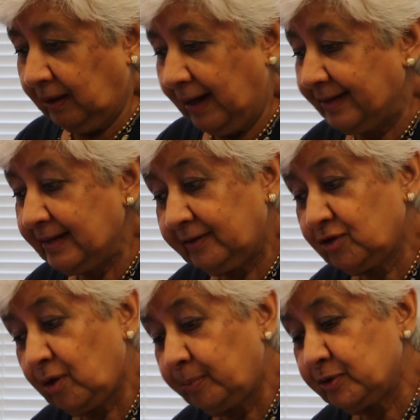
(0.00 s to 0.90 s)
I take
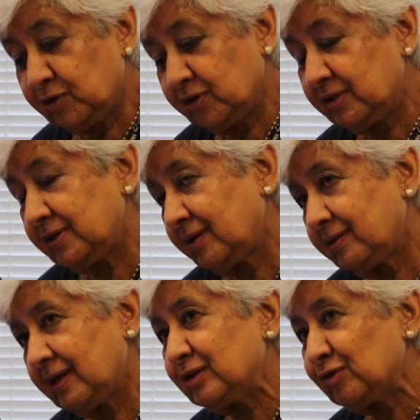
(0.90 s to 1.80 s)
this opportunity
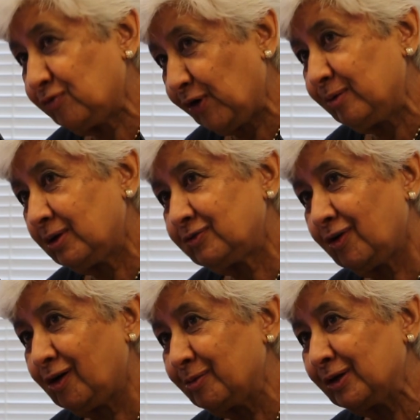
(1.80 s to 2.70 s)
and thank you very much
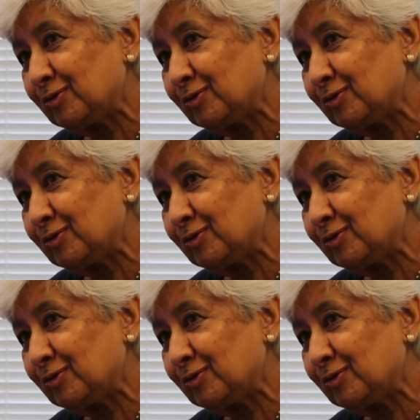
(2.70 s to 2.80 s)
for coming